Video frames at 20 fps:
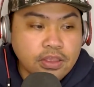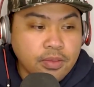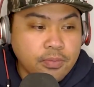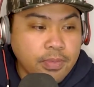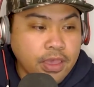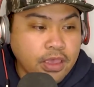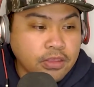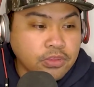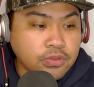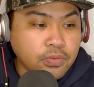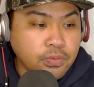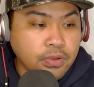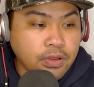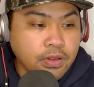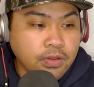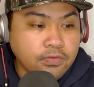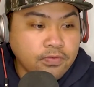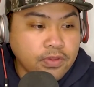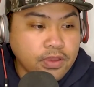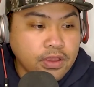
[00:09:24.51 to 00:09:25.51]
Matthew
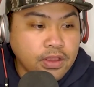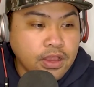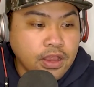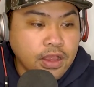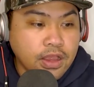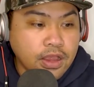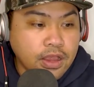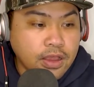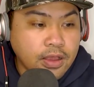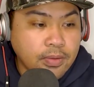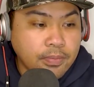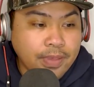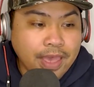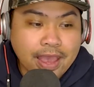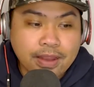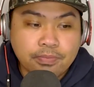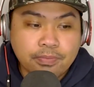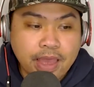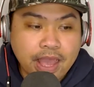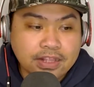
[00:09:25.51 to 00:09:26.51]
Wolff
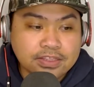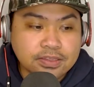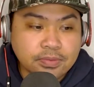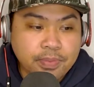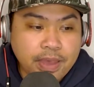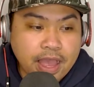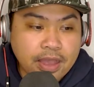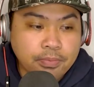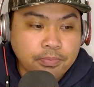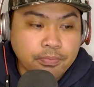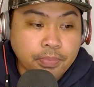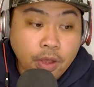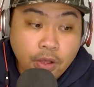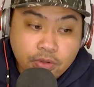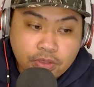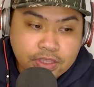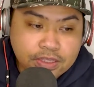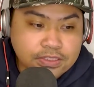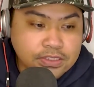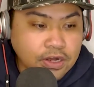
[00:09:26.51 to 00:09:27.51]
had back-to-back
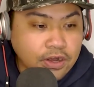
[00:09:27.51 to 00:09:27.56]
bogeys